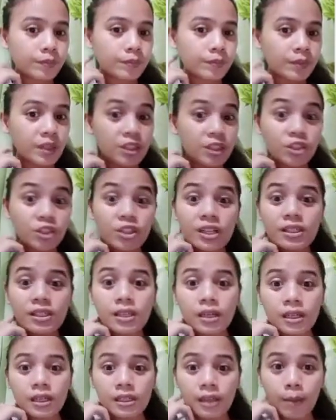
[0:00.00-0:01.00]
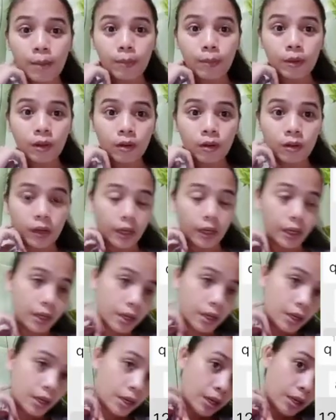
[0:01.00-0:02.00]
It's just an example only.
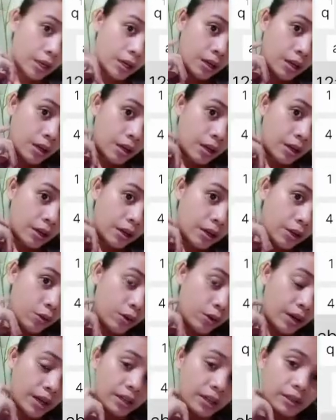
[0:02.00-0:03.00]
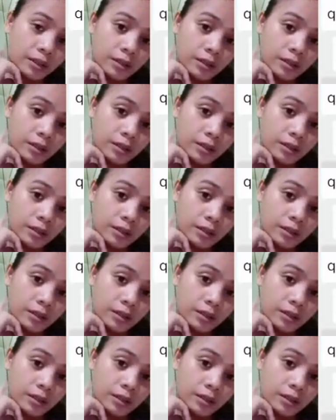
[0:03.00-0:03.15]
You can